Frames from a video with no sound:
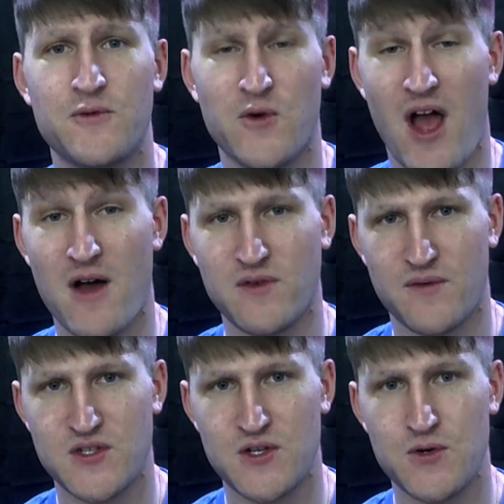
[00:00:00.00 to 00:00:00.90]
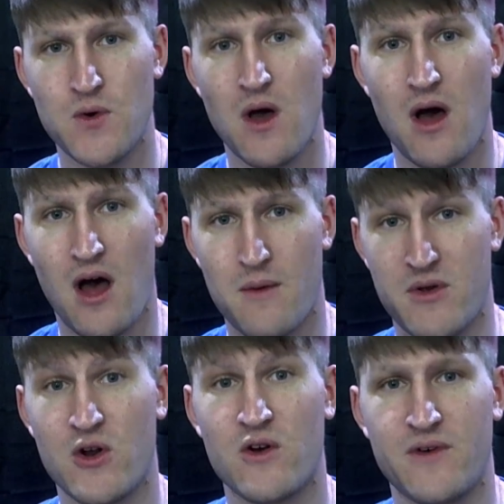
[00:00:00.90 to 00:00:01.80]
for Half-Life 2,
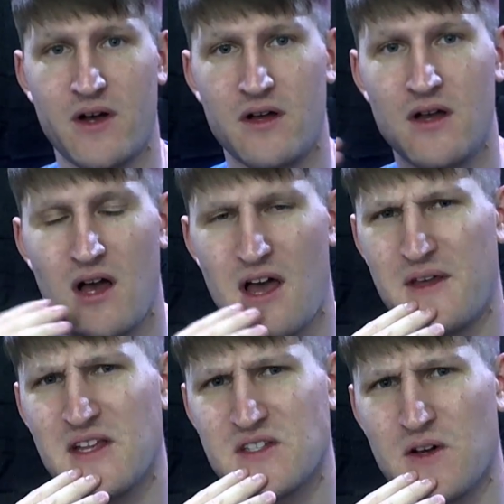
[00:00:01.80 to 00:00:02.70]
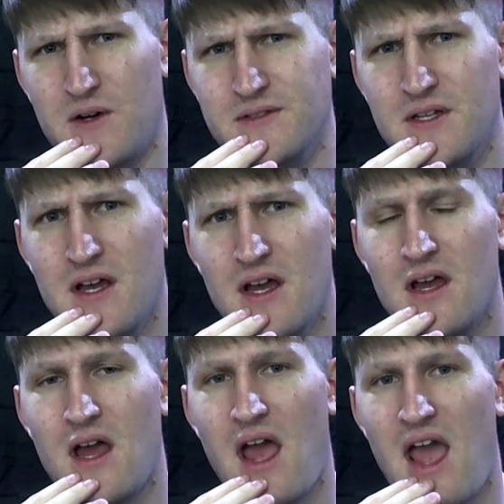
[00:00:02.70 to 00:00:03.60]
Minerva, I think it's called.
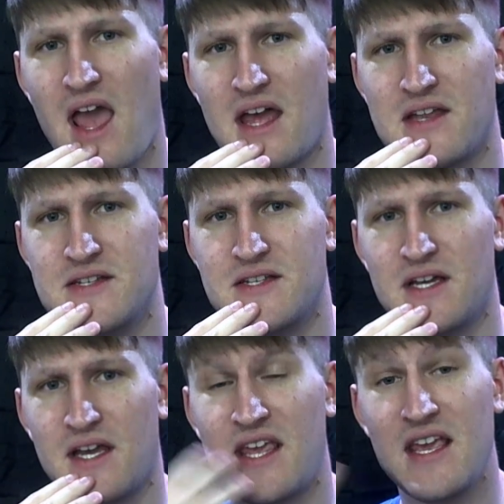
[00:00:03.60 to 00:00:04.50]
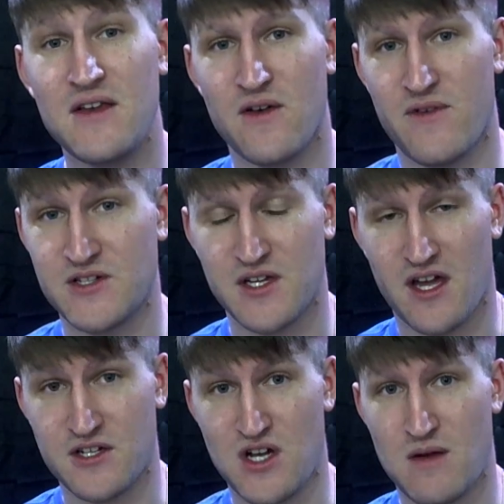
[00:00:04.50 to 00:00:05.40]
And he eventually got
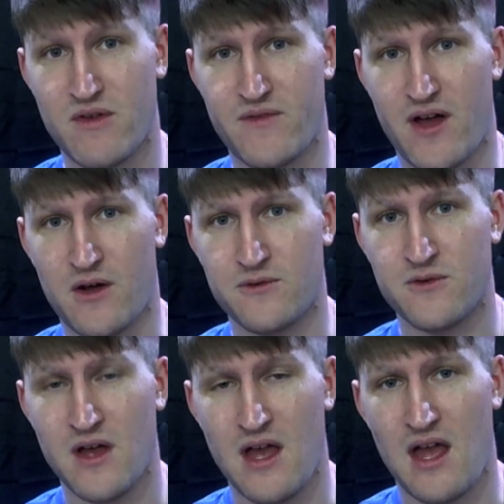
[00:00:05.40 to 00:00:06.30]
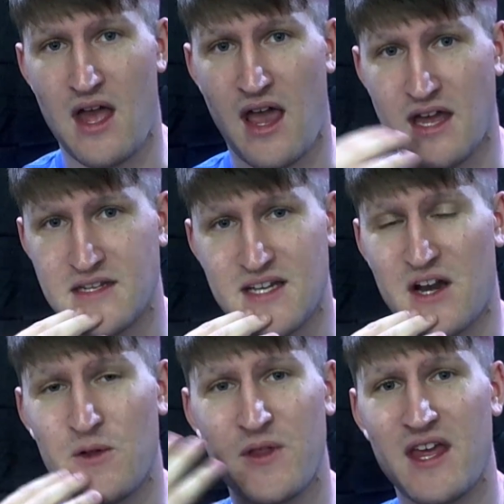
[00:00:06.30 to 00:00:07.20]
a job at Valve, and I
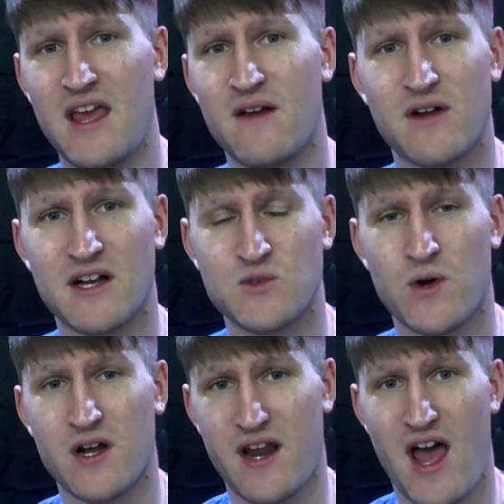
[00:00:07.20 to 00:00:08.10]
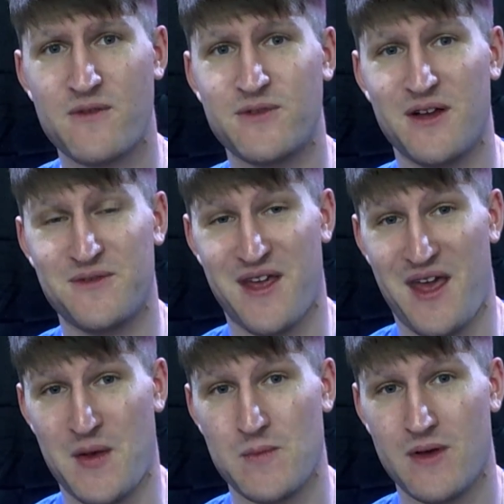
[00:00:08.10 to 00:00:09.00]
don't think he ever got to work on a Half-Life
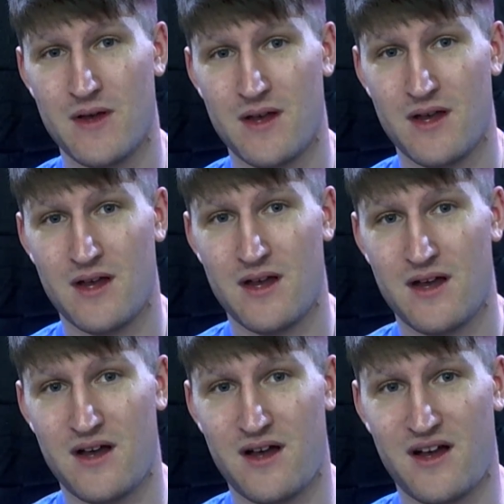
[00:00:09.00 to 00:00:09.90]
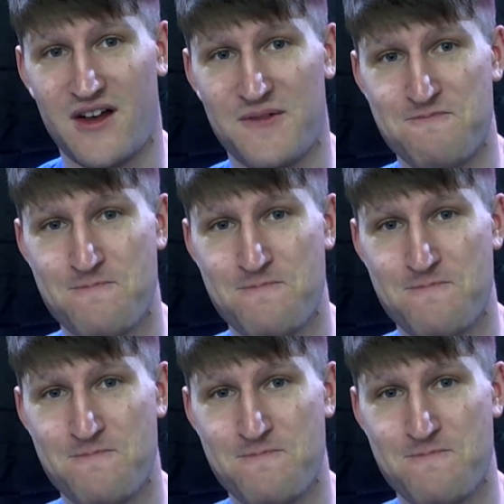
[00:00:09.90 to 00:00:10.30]
game. I